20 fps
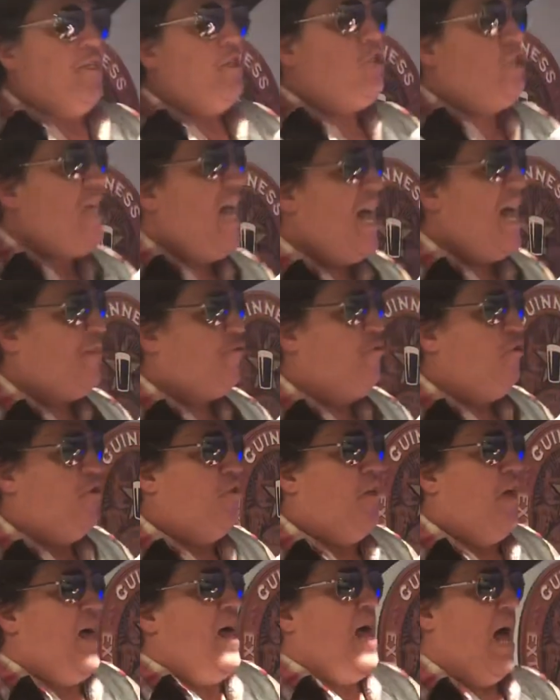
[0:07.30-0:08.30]
shot through
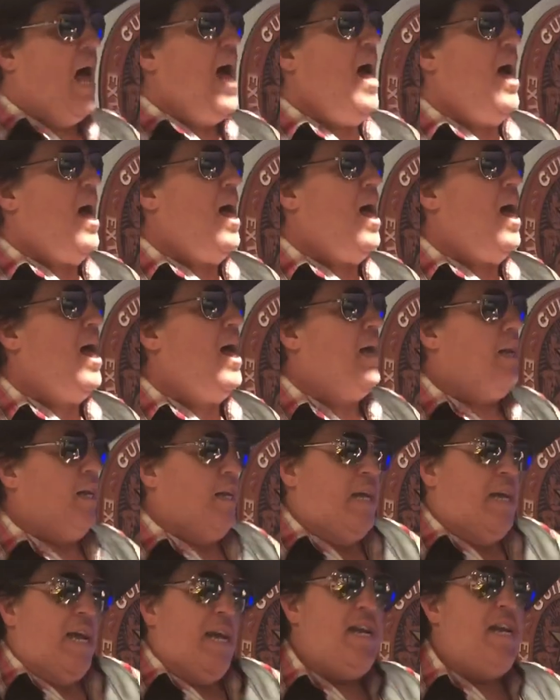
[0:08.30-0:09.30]
the heart,
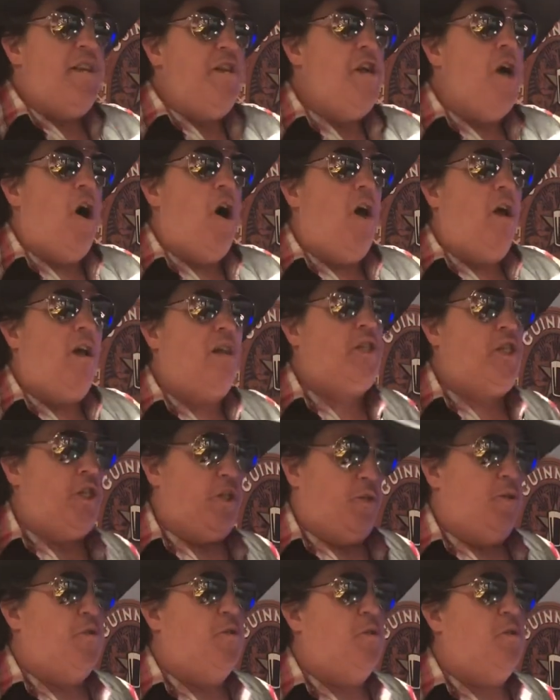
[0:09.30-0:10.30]
and you're
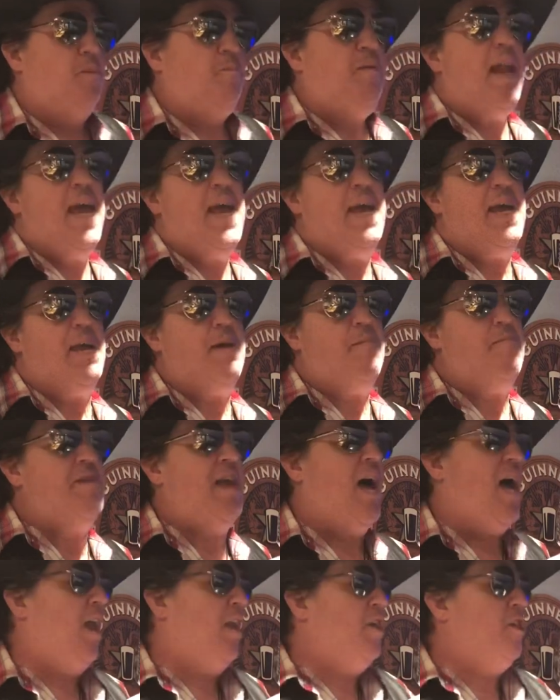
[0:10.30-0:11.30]
to blame,
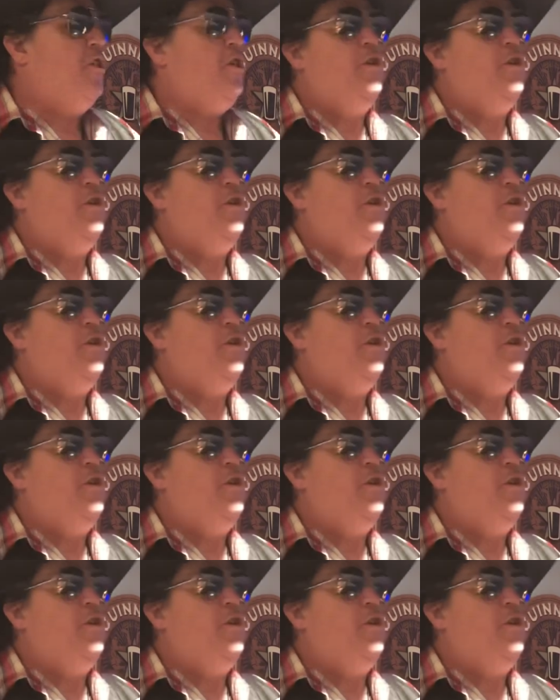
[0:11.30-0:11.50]
darling.